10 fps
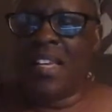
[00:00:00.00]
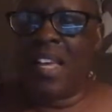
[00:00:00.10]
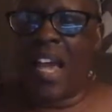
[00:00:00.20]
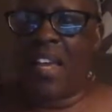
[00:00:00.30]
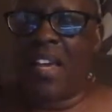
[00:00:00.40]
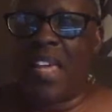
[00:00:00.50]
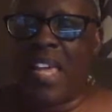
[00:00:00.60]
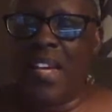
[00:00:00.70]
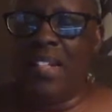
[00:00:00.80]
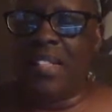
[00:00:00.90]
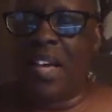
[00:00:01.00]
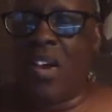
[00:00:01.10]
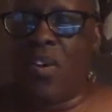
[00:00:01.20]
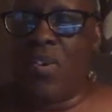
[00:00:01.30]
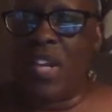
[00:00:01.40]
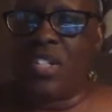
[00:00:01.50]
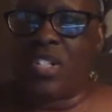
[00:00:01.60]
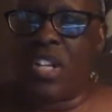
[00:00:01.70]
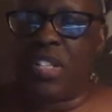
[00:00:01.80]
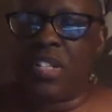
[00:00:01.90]
got her heels on, and
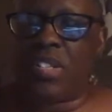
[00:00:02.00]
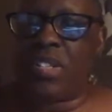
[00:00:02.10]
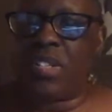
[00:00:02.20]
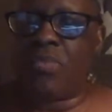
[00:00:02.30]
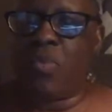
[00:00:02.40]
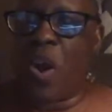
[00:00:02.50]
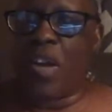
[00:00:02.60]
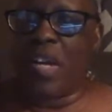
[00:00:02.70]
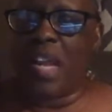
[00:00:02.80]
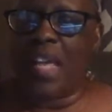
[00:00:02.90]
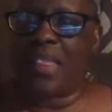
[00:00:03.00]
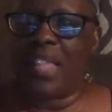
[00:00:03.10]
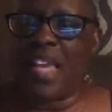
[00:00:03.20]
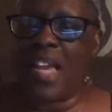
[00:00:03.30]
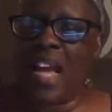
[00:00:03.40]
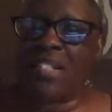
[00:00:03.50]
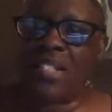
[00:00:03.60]
she's working that thing out.